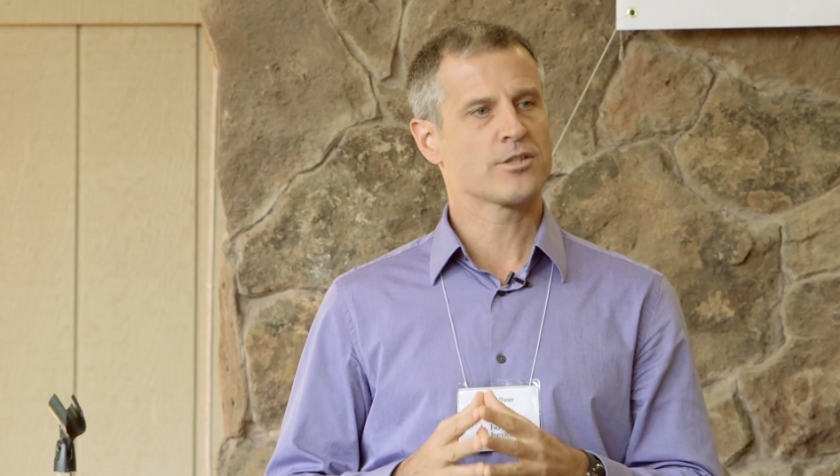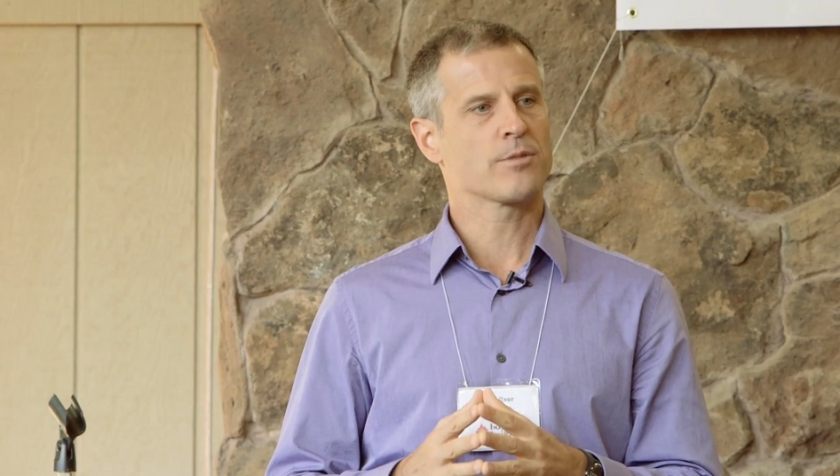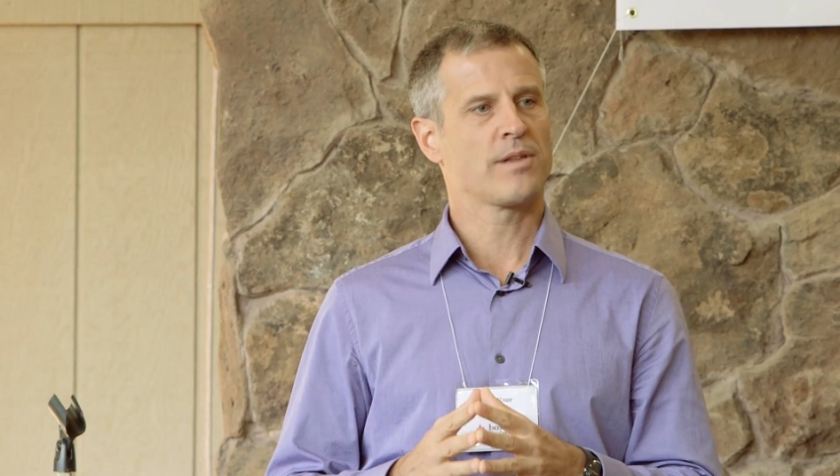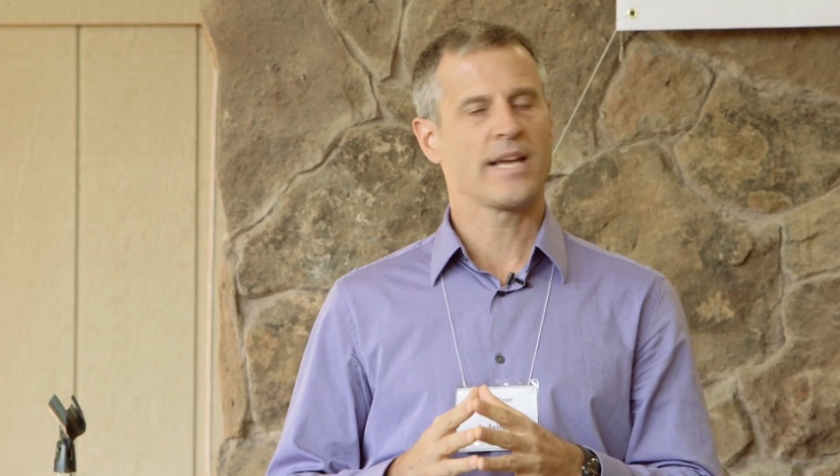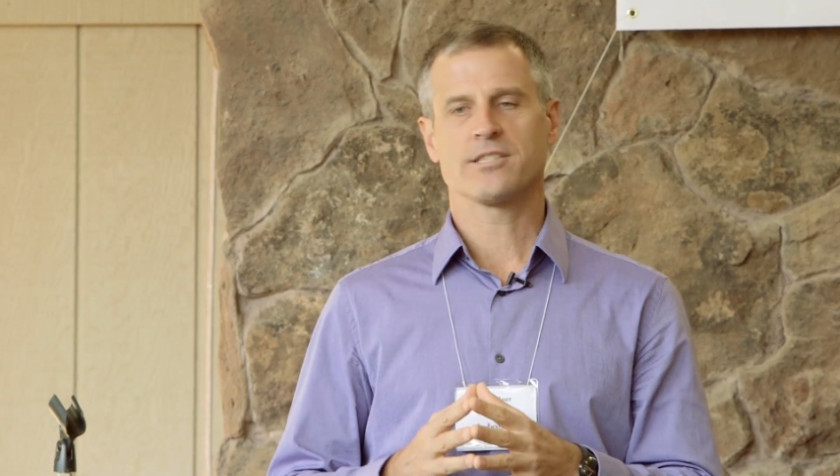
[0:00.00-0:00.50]
are
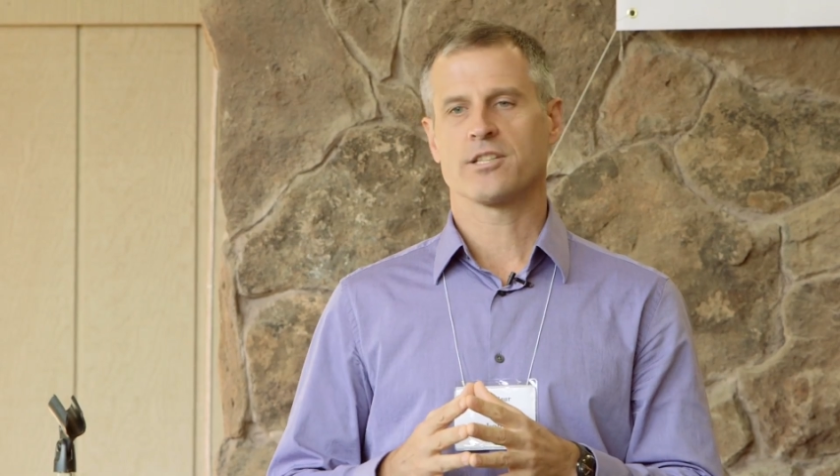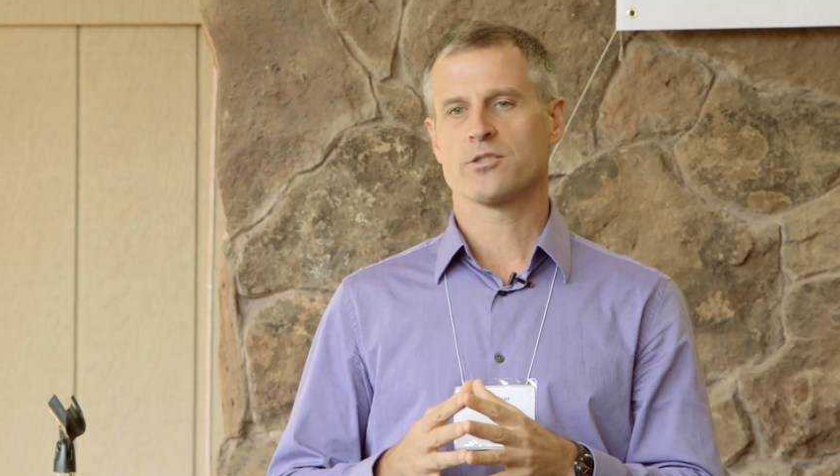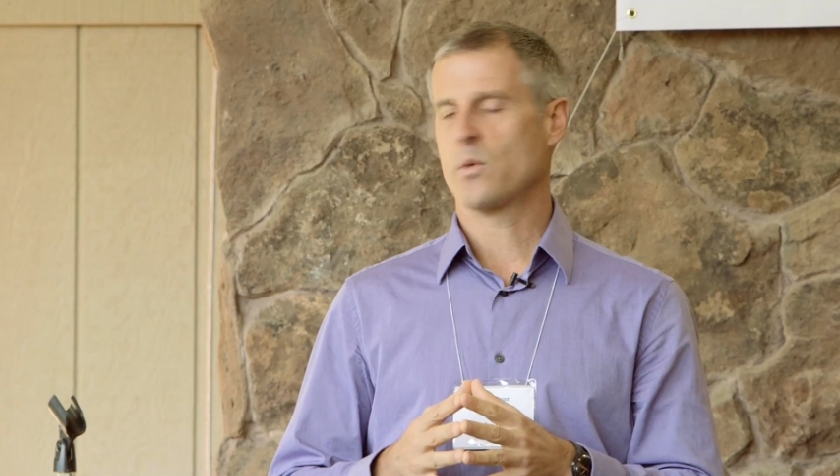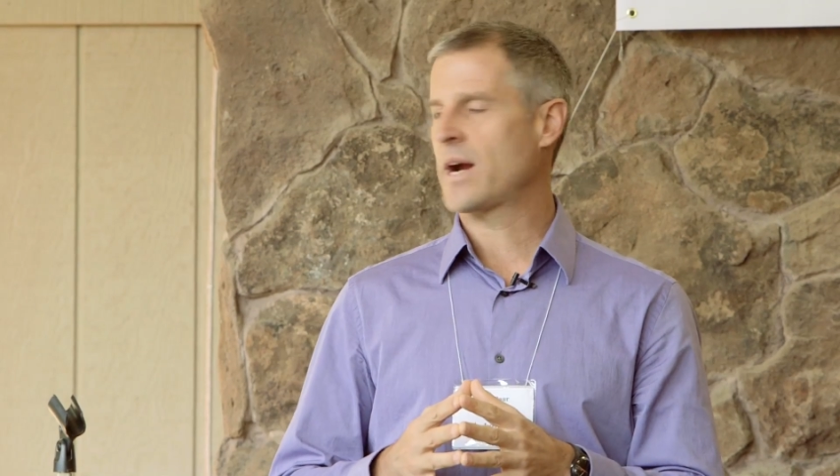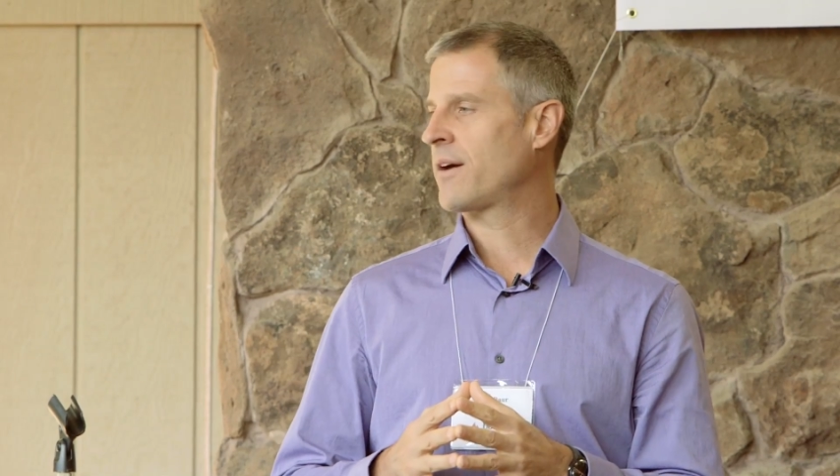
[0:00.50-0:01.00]
places
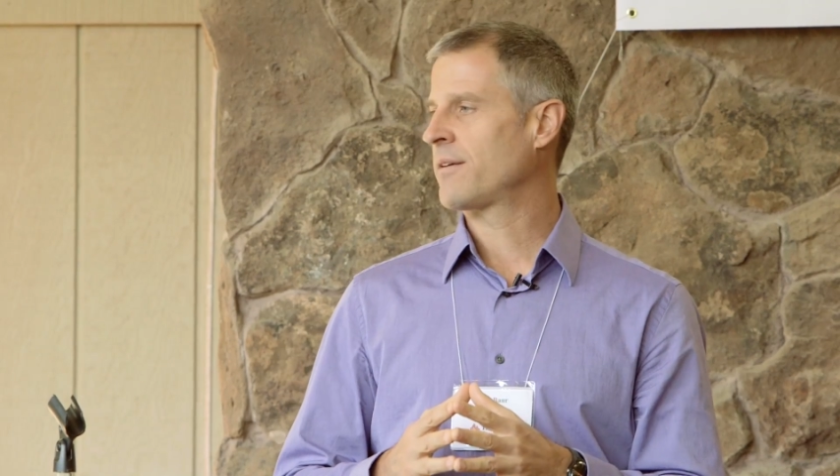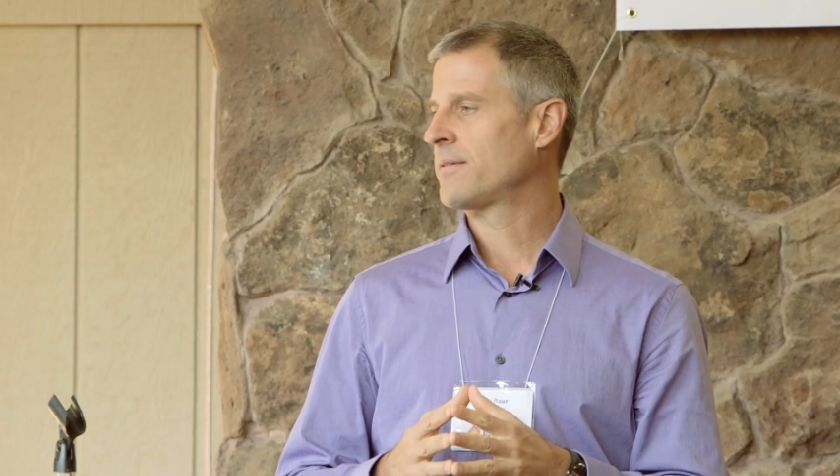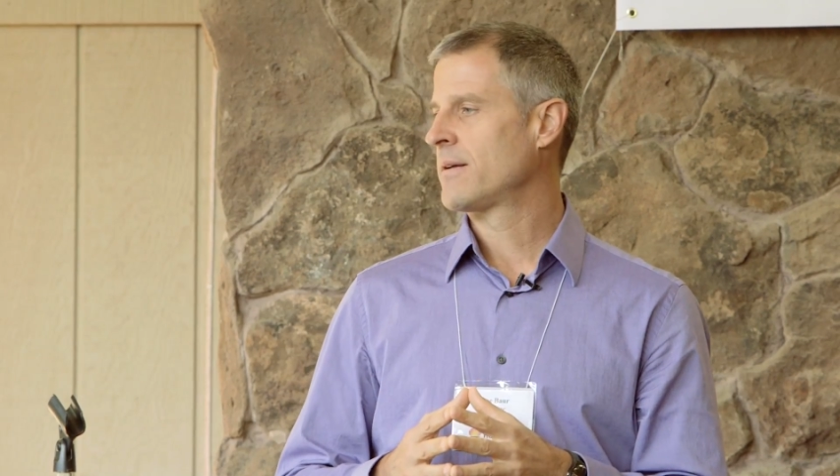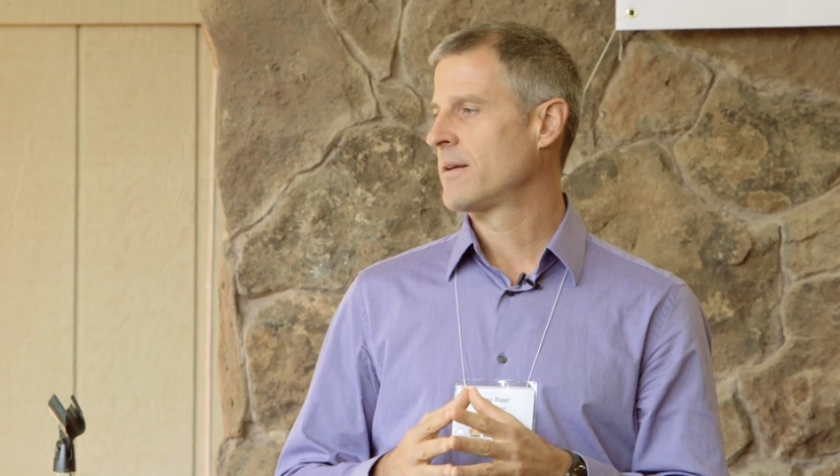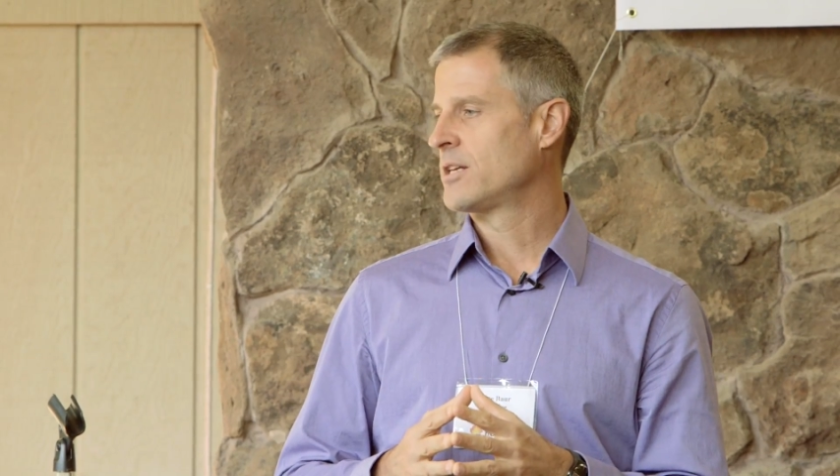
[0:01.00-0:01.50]
where
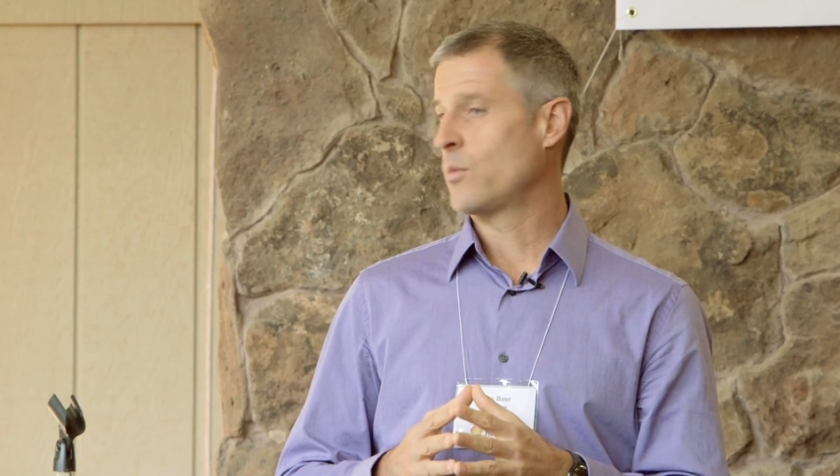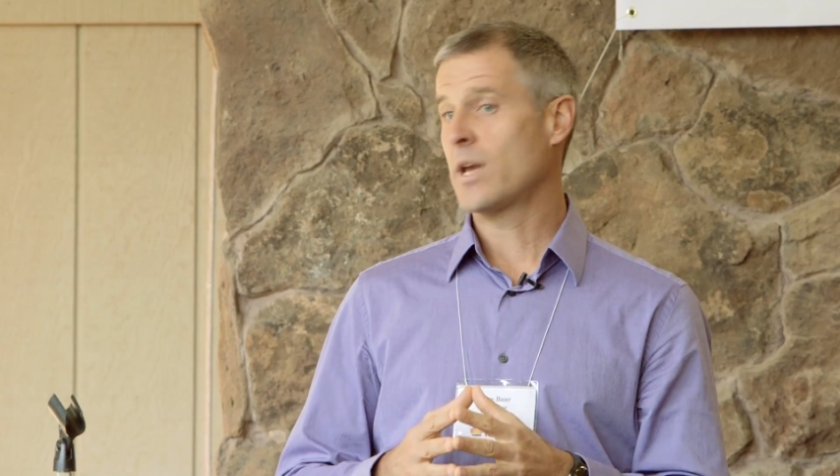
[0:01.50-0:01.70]
we